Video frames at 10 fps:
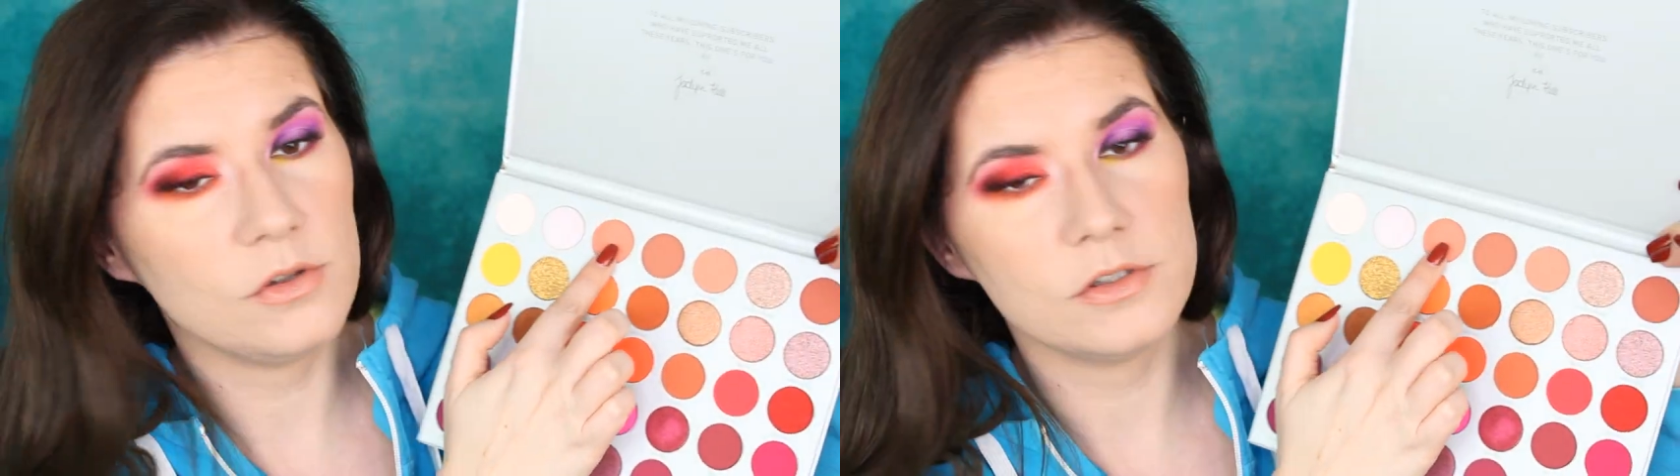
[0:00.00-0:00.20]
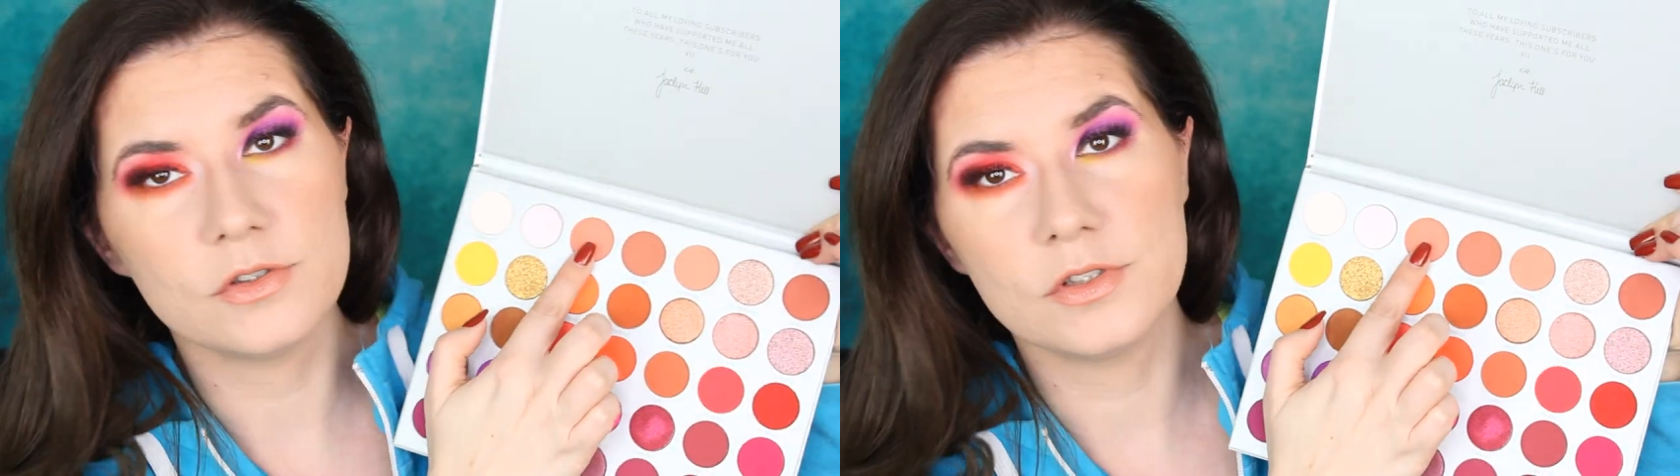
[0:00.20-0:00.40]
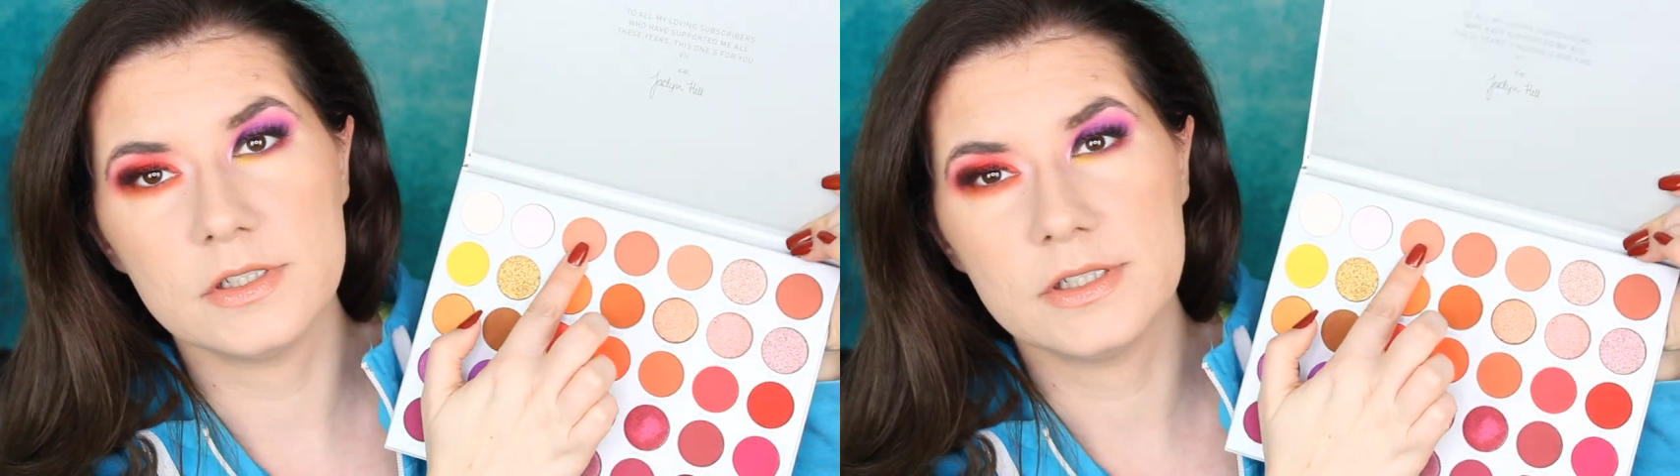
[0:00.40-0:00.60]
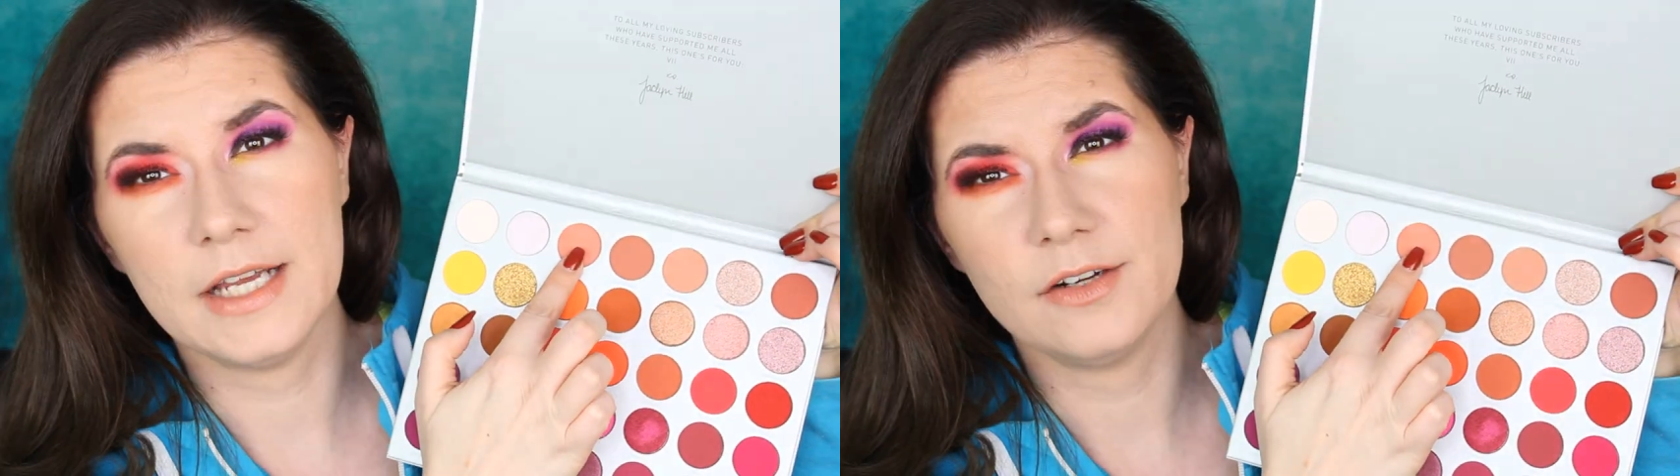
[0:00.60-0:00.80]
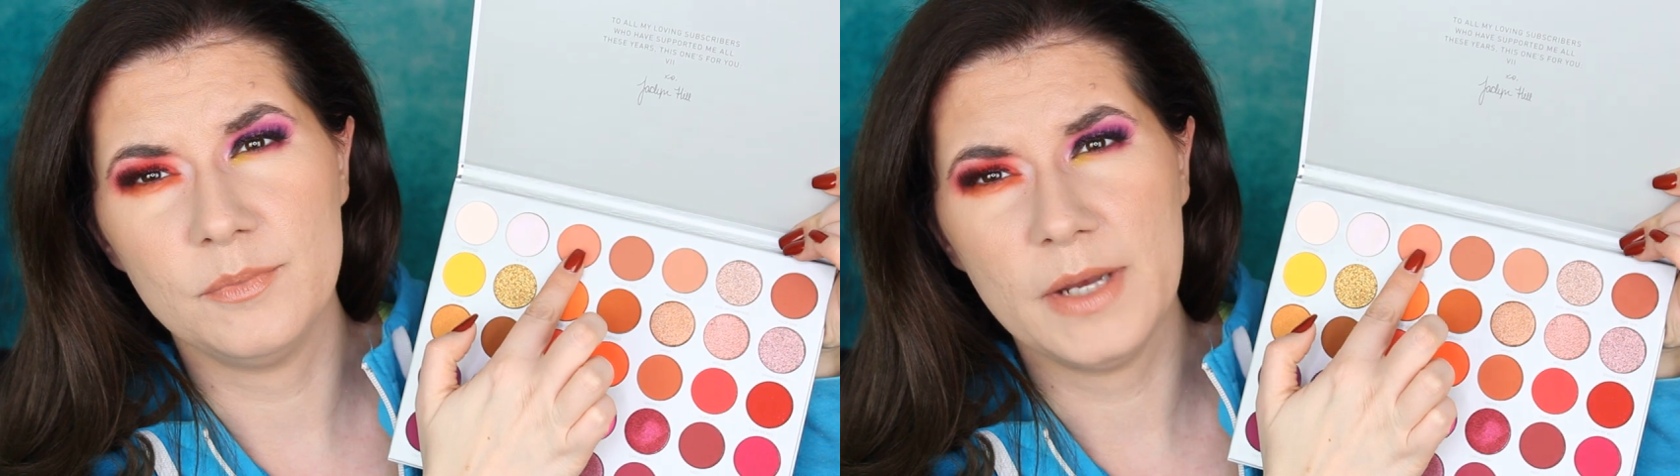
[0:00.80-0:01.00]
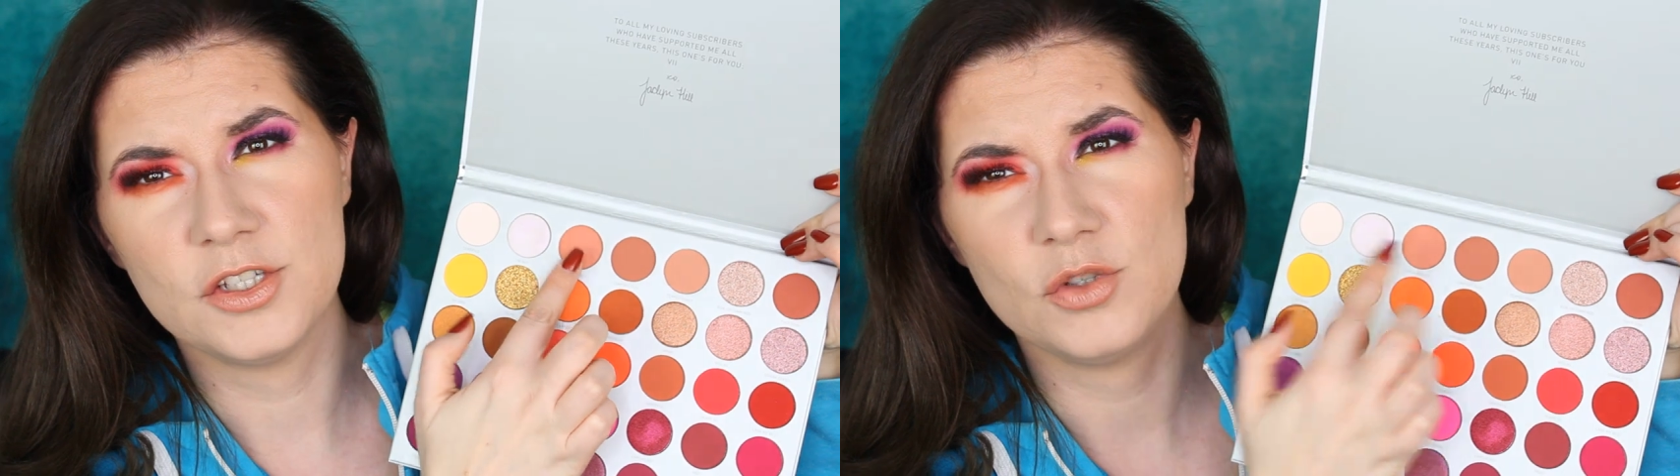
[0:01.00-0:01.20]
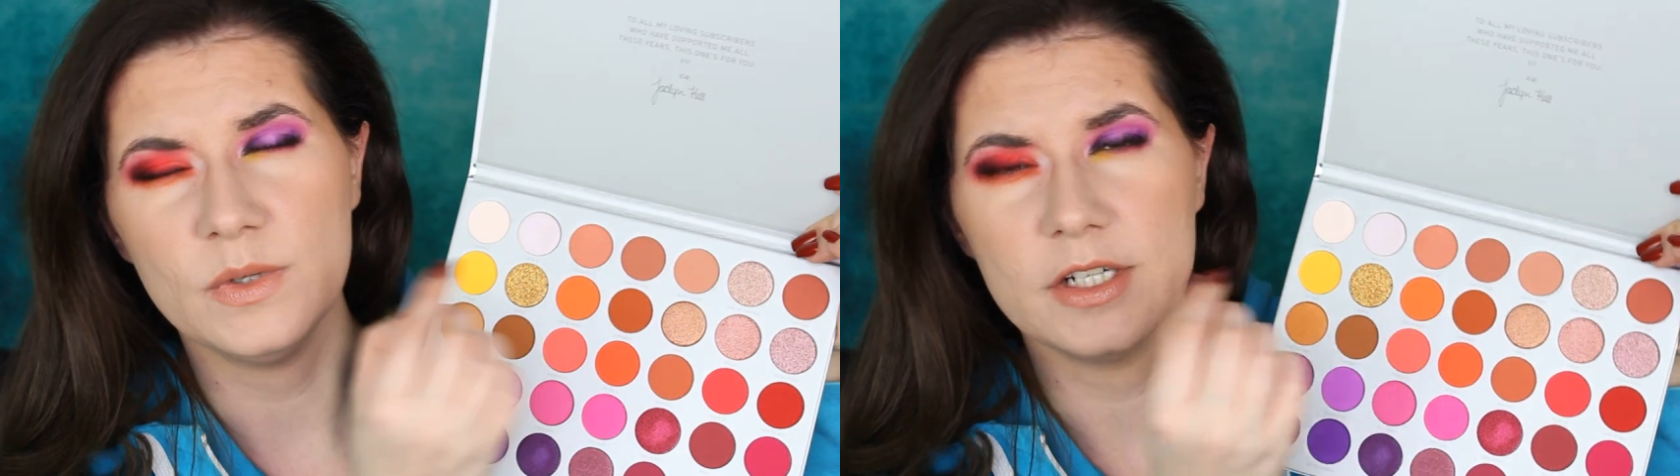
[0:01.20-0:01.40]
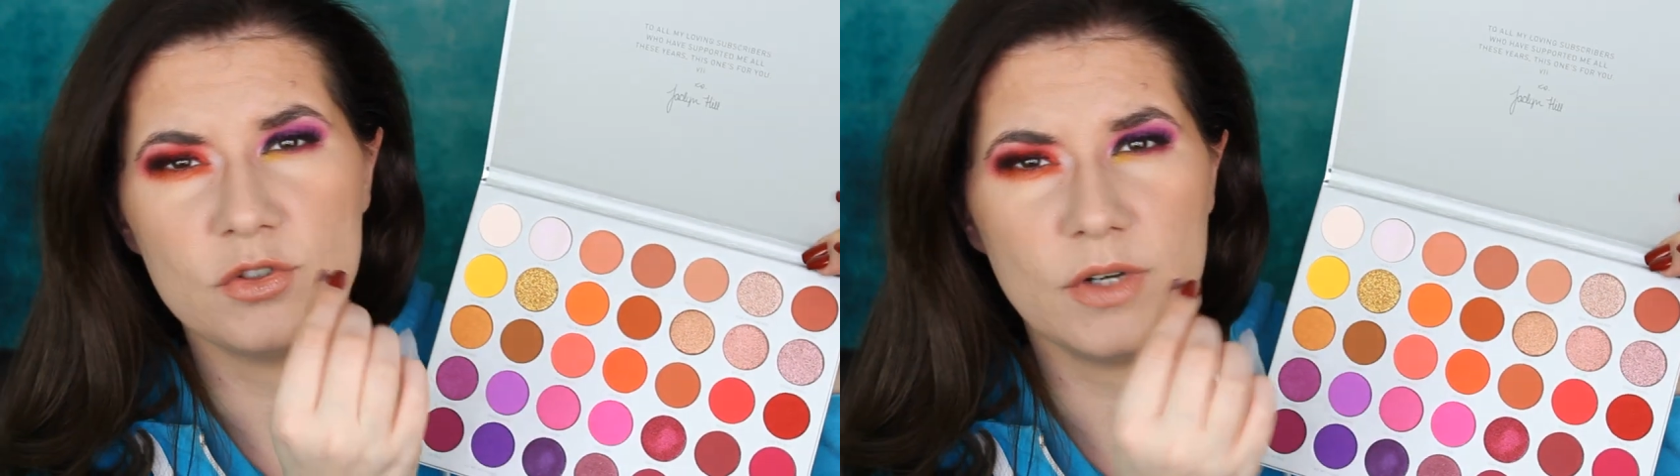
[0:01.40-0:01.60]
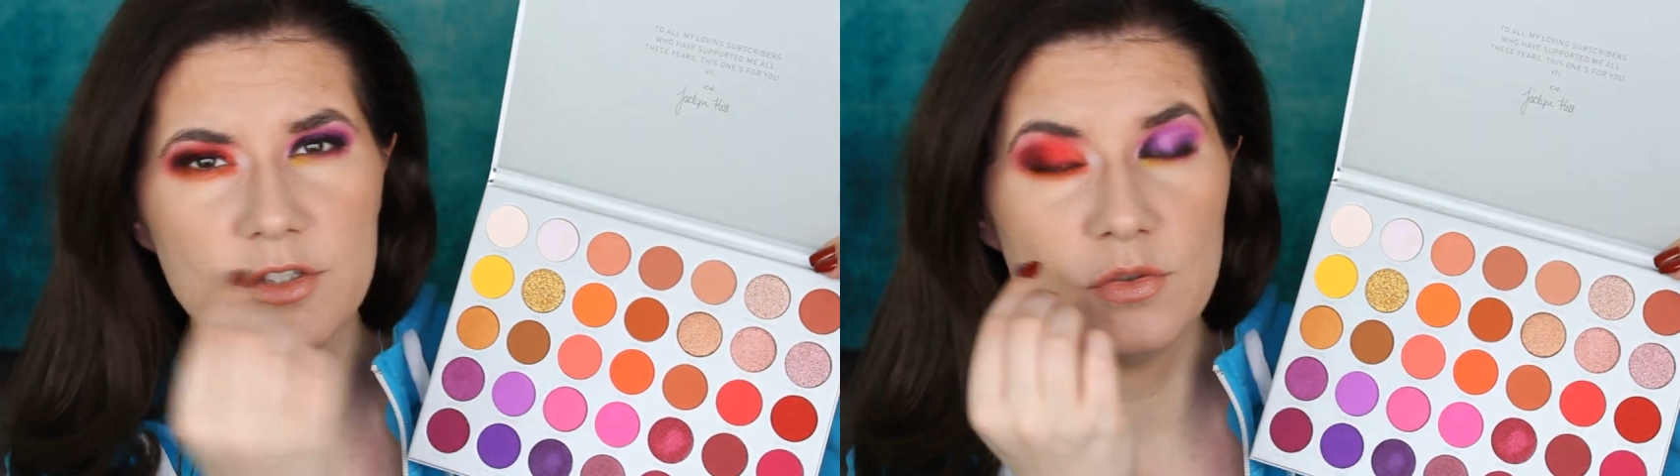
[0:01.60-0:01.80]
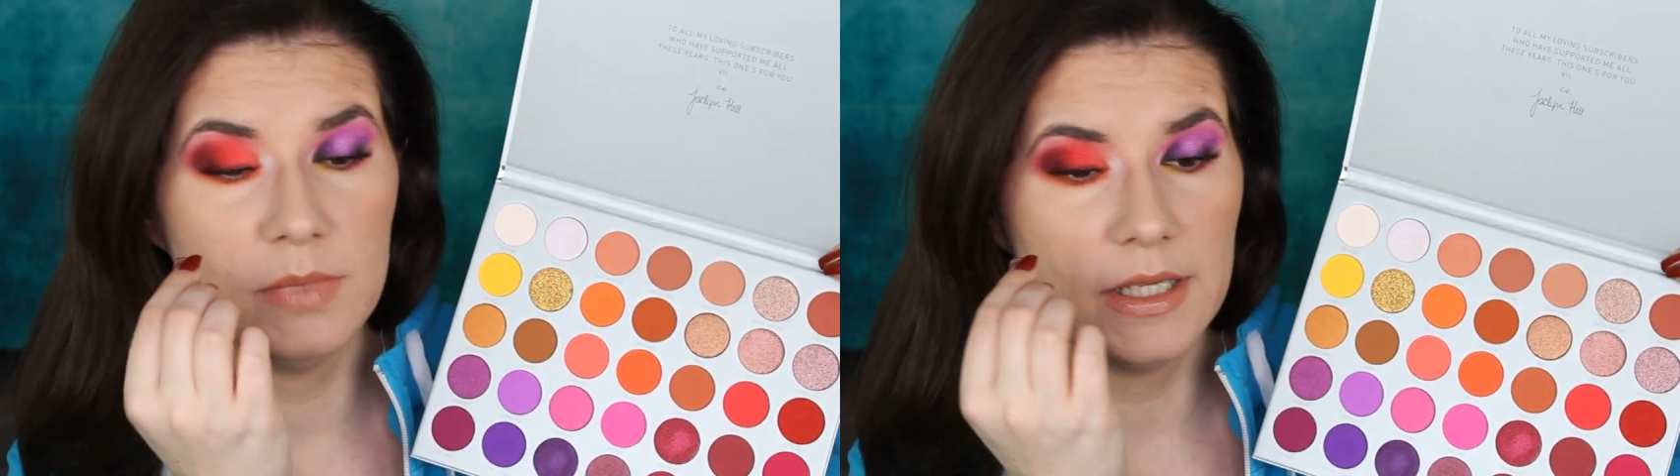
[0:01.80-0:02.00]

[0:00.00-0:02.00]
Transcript: also turned kind of patchy when I tried to